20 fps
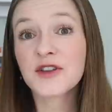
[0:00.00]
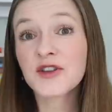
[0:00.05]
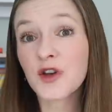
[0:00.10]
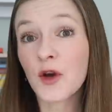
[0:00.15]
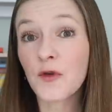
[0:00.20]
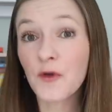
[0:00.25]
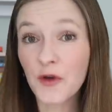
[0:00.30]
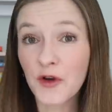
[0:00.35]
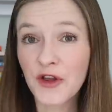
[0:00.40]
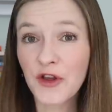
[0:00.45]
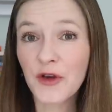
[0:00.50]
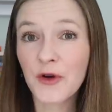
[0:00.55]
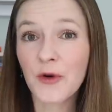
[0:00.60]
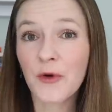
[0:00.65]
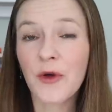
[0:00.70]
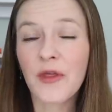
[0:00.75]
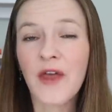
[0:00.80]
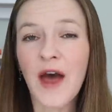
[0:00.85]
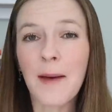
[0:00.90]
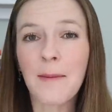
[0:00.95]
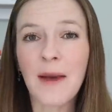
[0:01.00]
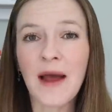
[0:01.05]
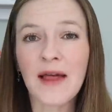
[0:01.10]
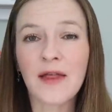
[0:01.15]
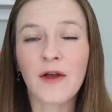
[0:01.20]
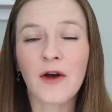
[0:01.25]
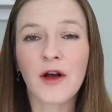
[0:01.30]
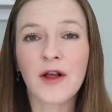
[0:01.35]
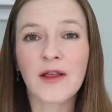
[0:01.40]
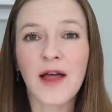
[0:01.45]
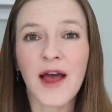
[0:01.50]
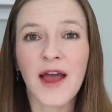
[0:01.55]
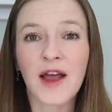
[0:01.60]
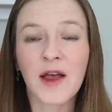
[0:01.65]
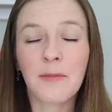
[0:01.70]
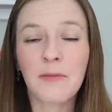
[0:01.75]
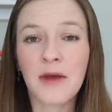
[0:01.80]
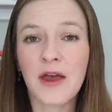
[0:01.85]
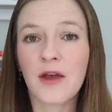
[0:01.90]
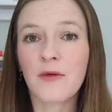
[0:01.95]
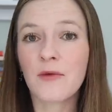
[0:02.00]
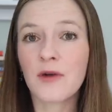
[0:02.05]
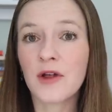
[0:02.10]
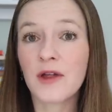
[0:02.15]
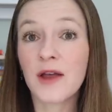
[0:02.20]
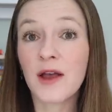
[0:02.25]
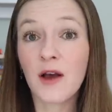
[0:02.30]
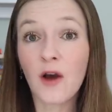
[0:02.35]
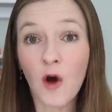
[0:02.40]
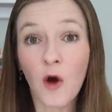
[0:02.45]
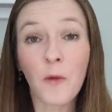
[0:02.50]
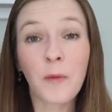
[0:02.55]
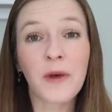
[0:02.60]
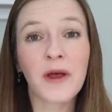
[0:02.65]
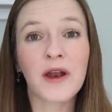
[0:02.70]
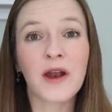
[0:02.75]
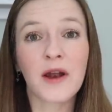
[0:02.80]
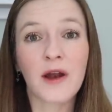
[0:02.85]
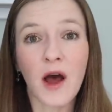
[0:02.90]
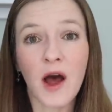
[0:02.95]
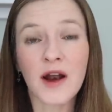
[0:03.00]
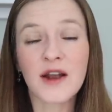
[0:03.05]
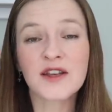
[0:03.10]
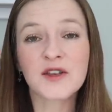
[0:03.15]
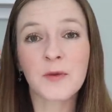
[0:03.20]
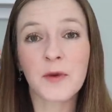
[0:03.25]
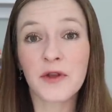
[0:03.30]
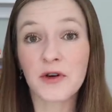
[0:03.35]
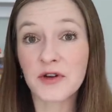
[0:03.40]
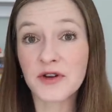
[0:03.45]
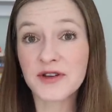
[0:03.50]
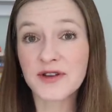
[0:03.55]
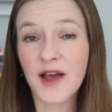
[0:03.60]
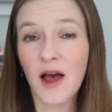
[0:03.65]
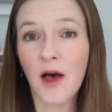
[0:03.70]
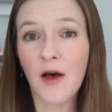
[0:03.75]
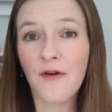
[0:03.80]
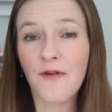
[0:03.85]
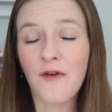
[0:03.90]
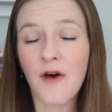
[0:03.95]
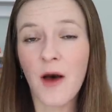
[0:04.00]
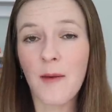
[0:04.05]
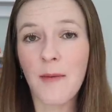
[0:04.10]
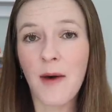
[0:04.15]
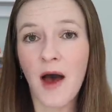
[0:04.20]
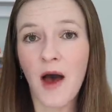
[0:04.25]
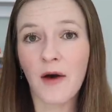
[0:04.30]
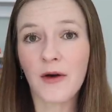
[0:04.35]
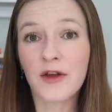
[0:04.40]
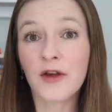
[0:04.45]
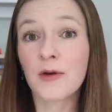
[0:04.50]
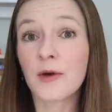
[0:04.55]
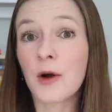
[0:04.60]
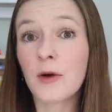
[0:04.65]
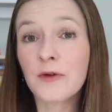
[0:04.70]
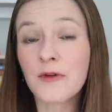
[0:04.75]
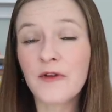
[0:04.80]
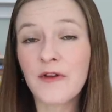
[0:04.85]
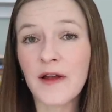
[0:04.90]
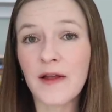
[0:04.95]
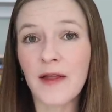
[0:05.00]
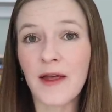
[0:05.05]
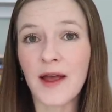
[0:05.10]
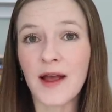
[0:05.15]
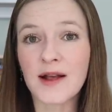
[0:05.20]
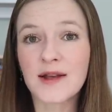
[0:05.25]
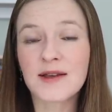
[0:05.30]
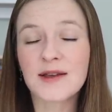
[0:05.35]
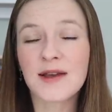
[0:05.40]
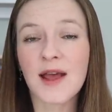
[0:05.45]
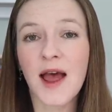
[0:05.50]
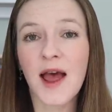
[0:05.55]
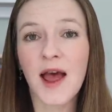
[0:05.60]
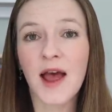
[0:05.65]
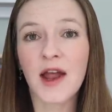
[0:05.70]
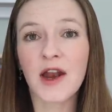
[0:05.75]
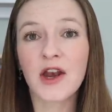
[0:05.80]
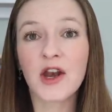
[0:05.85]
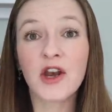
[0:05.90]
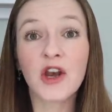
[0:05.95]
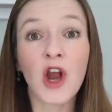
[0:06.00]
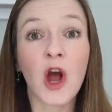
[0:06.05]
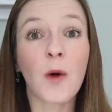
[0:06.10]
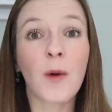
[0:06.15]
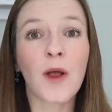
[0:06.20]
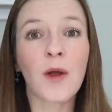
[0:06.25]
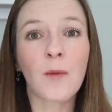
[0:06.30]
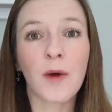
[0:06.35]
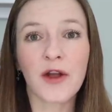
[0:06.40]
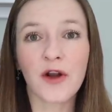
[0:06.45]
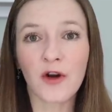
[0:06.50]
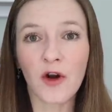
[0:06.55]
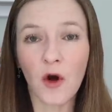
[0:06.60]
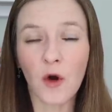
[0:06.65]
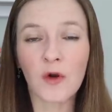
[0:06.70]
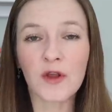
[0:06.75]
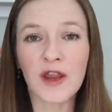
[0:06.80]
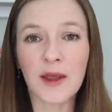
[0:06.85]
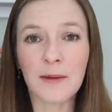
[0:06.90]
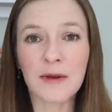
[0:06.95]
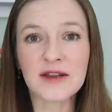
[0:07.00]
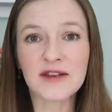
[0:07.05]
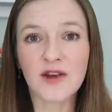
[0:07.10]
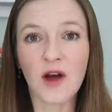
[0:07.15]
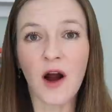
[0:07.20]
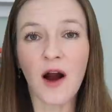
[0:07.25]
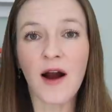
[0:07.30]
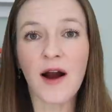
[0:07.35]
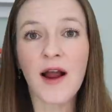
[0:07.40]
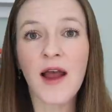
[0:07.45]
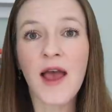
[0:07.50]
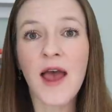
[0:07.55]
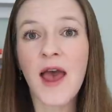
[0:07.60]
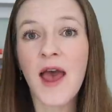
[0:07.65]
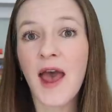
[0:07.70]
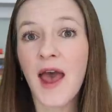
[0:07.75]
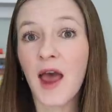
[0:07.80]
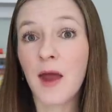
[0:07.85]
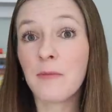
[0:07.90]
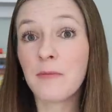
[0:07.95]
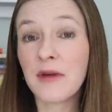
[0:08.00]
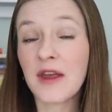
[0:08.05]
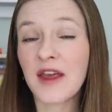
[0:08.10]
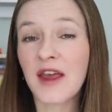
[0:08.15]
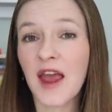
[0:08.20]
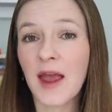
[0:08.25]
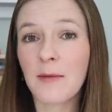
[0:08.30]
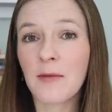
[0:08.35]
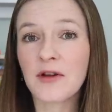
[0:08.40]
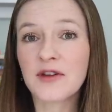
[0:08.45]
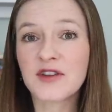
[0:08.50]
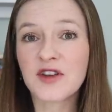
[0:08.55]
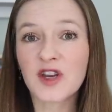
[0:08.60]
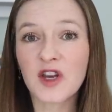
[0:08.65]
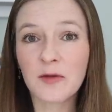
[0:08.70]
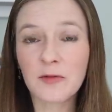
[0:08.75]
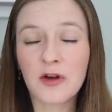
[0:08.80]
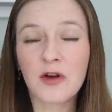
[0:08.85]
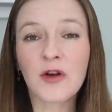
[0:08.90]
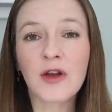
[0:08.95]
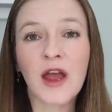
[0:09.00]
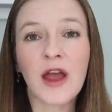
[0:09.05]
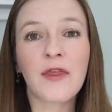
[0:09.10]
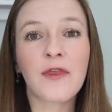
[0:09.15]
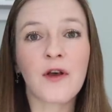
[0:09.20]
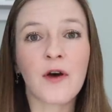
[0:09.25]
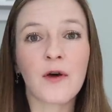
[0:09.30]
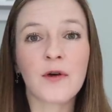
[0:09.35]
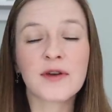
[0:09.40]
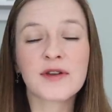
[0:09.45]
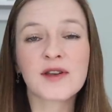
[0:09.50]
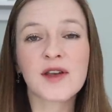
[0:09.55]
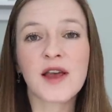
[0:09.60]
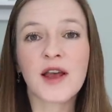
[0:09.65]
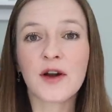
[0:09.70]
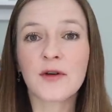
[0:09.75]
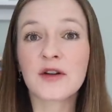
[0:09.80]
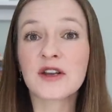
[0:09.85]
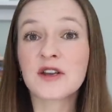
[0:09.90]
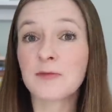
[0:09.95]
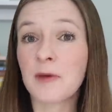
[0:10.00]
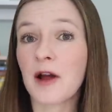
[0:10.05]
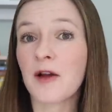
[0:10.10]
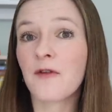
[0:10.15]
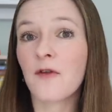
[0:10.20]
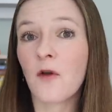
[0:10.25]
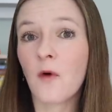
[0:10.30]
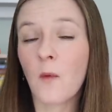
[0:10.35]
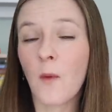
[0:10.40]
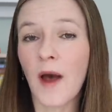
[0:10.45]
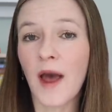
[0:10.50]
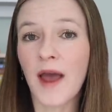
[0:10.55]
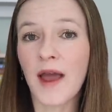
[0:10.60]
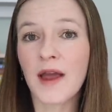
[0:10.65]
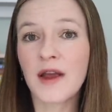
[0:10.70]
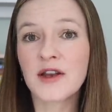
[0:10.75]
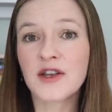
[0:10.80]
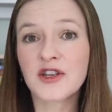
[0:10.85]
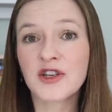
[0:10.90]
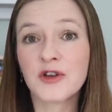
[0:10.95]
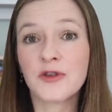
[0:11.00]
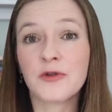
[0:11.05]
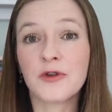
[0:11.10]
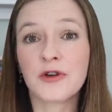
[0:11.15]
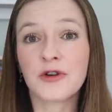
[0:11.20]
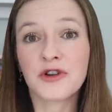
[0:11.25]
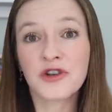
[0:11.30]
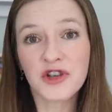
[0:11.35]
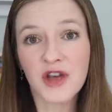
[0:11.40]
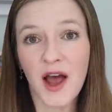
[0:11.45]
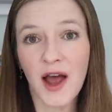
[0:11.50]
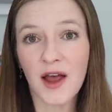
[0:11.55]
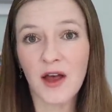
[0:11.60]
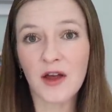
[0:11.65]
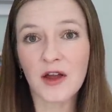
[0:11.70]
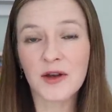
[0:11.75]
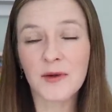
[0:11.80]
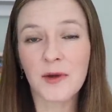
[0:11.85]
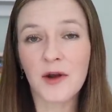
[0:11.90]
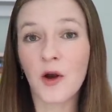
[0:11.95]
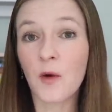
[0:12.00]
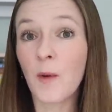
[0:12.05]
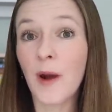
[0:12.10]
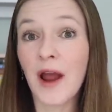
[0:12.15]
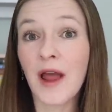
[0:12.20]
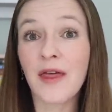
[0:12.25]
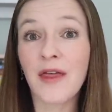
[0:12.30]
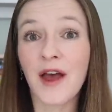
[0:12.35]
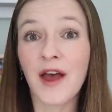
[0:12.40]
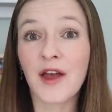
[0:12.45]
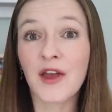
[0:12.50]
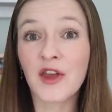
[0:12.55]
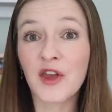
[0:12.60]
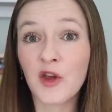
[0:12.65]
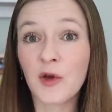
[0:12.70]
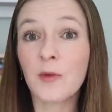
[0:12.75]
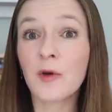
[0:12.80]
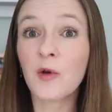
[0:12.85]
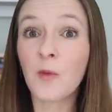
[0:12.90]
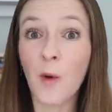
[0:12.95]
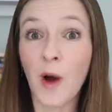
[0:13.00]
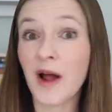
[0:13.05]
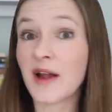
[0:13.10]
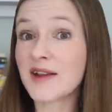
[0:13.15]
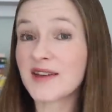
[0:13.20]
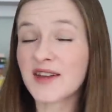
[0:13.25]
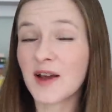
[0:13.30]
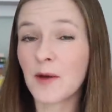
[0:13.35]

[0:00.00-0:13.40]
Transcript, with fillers: So for you, that might look like being really open and honest with yourself about your own feelings and knowing what your own limits are and being able to communicate those in a respectful way to your child in a way that you would want